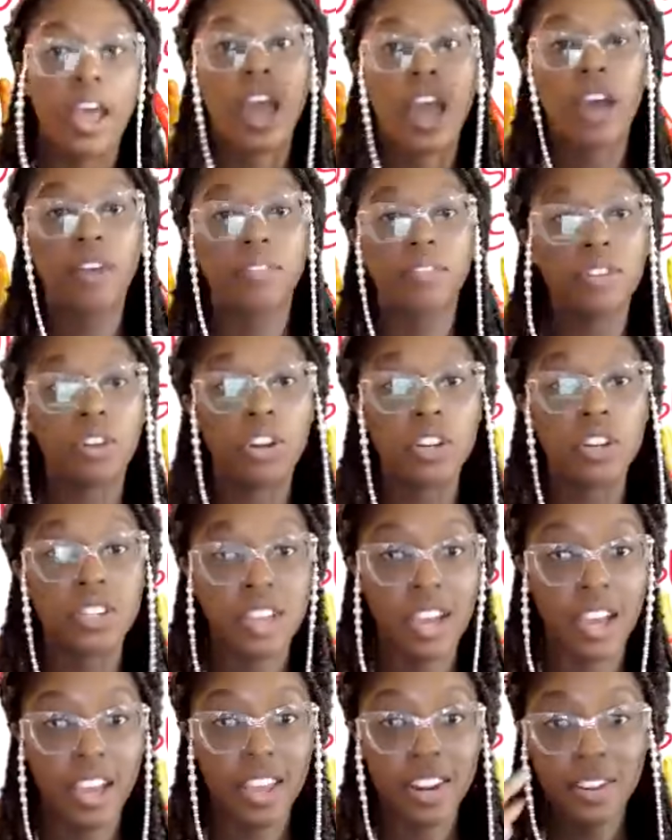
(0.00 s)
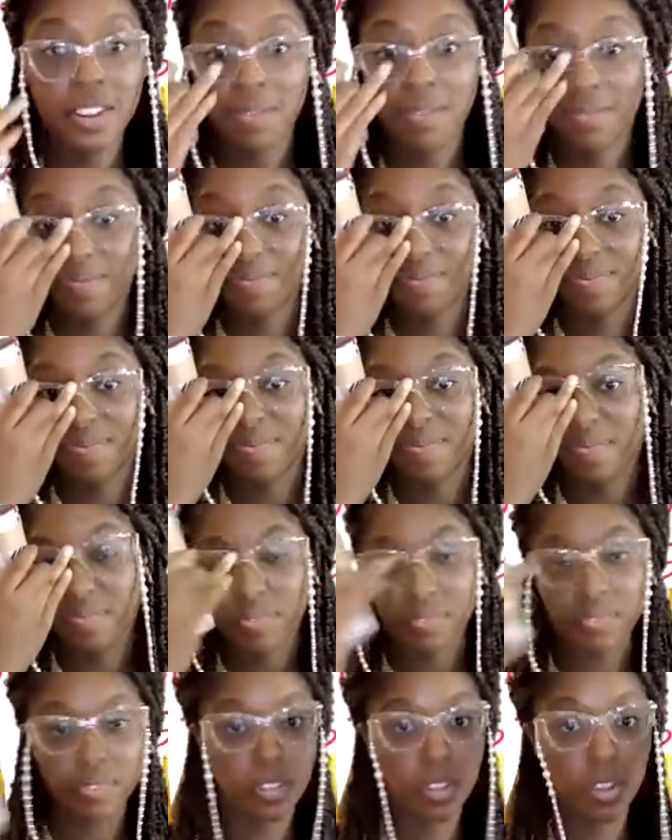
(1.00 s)
after you're done
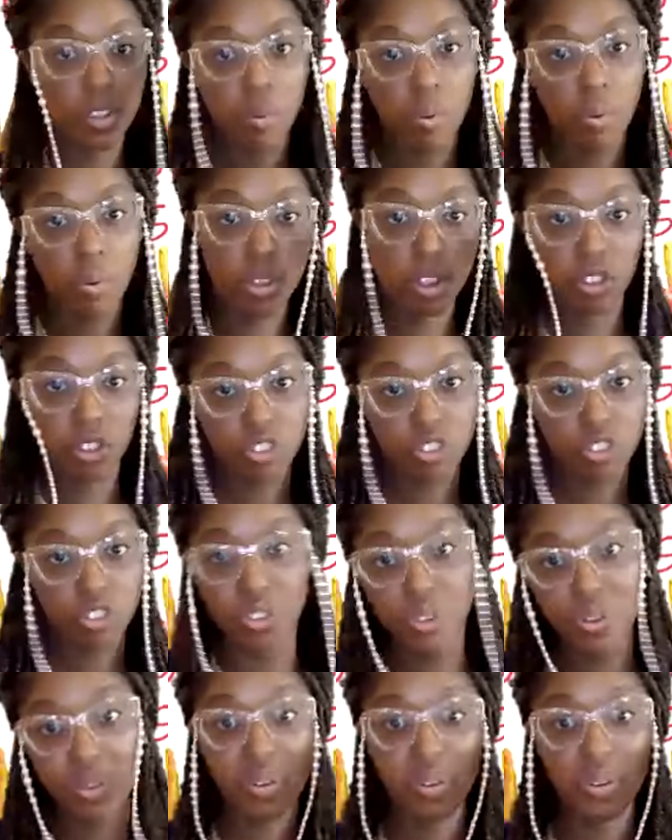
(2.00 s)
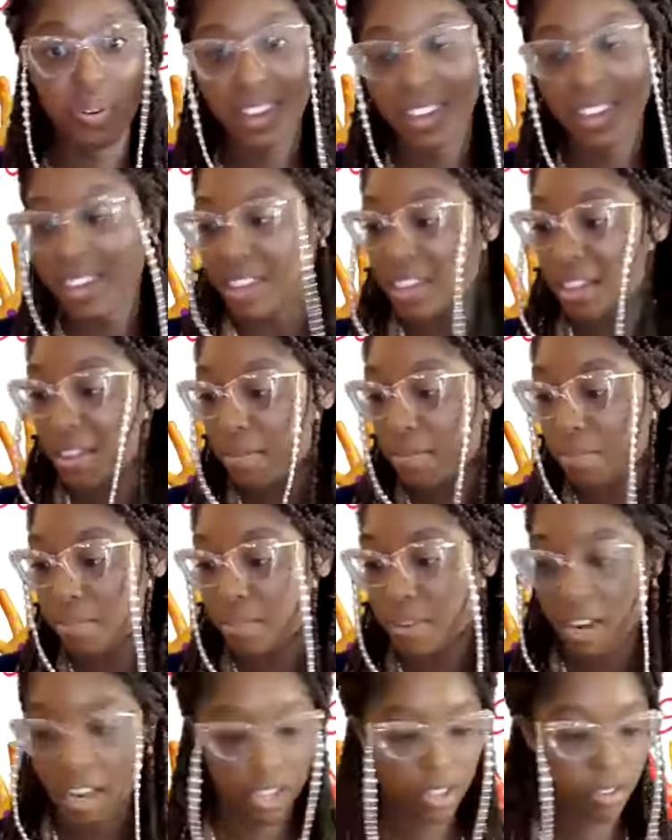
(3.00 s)
with your 2
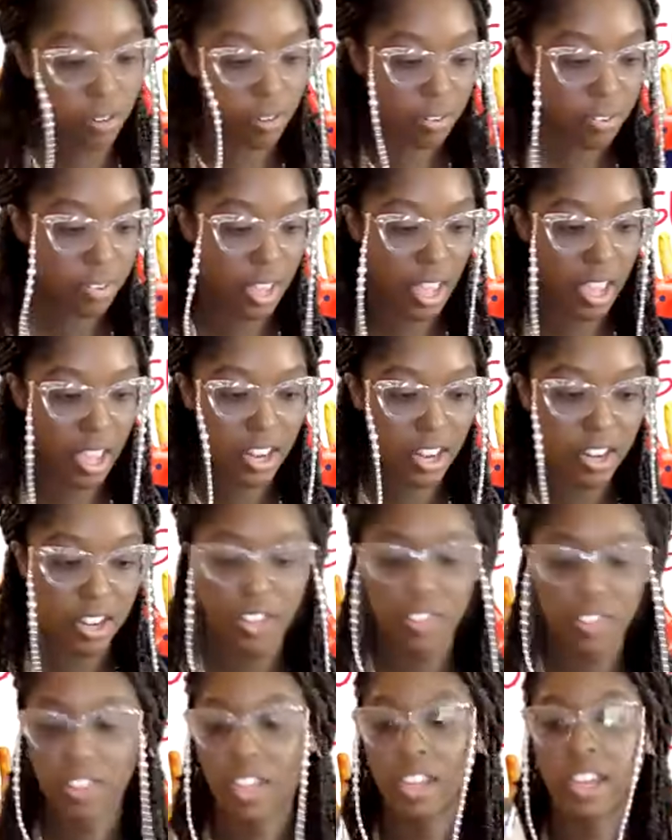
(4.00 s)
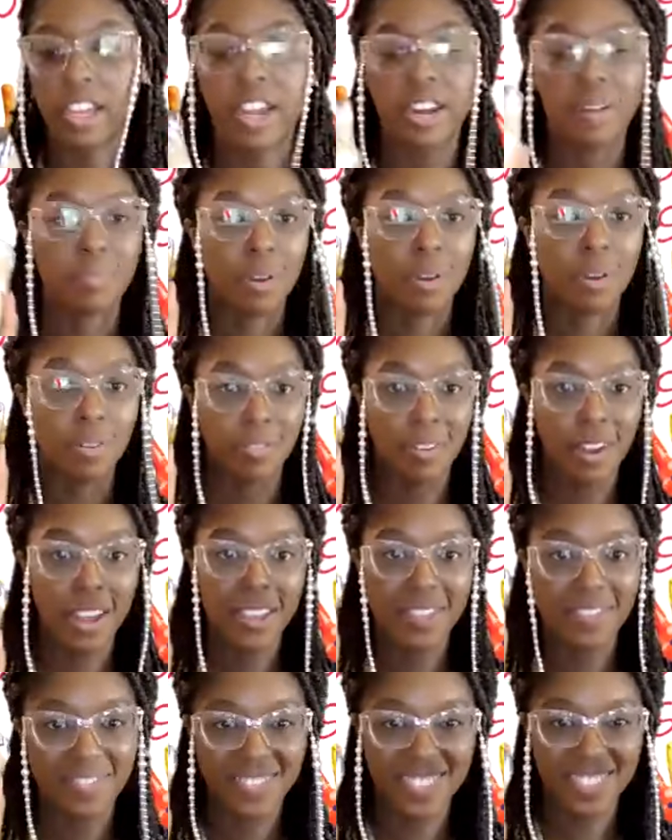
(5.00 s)
binocular set, I got them both
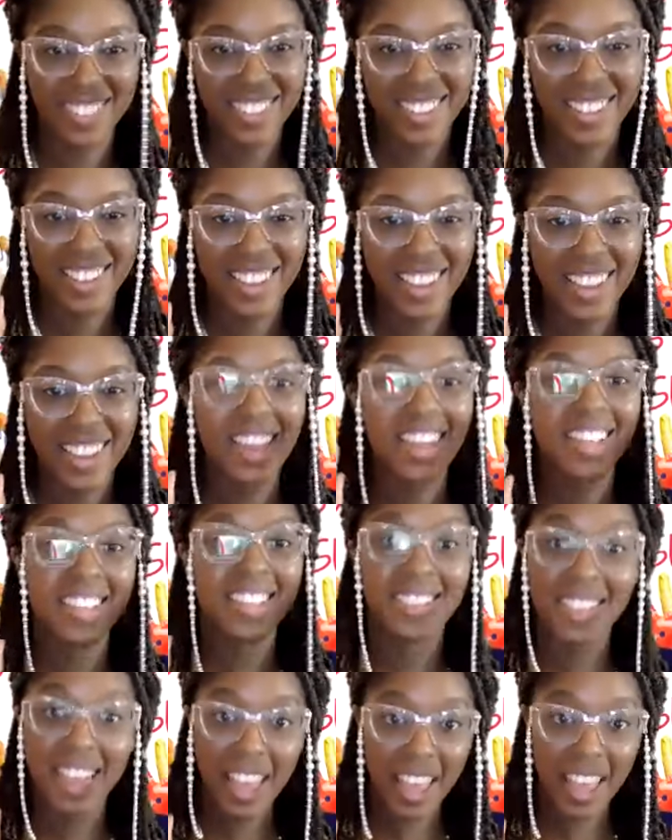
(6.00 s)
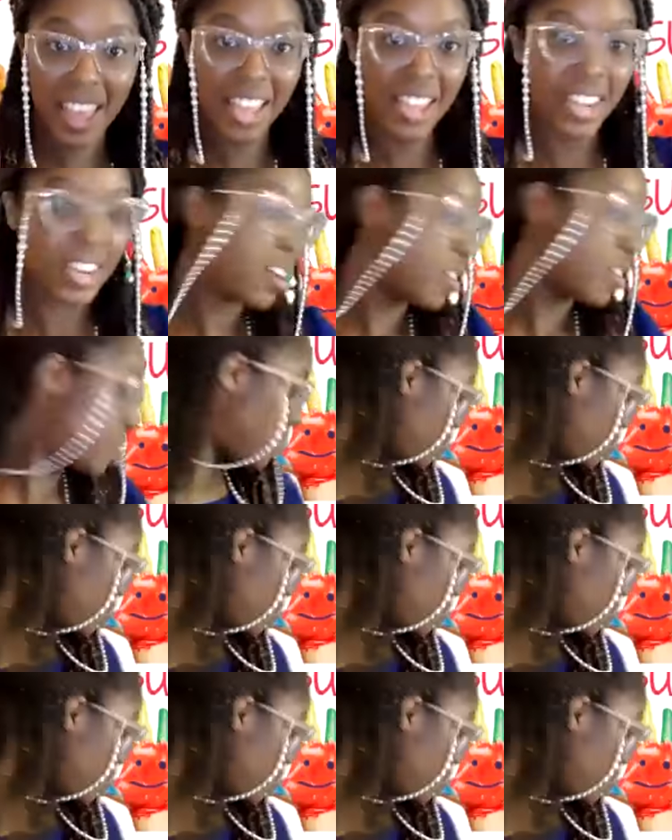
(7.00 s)
right. Then